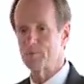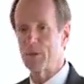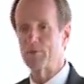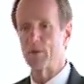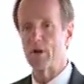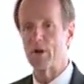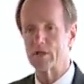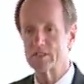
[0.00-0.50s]

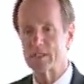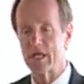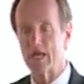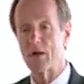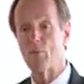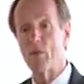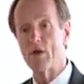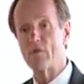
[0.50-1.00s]
most
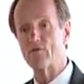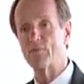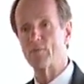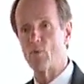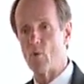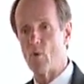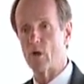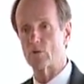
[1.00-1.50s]
people are staying
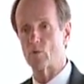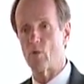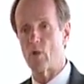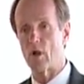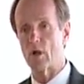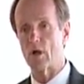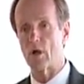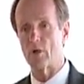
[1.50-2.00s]
away from the
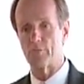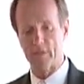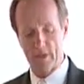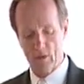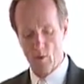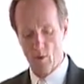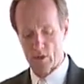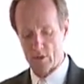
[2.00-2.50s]

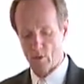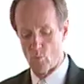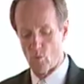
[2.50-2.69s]
wall-to-wall carpet.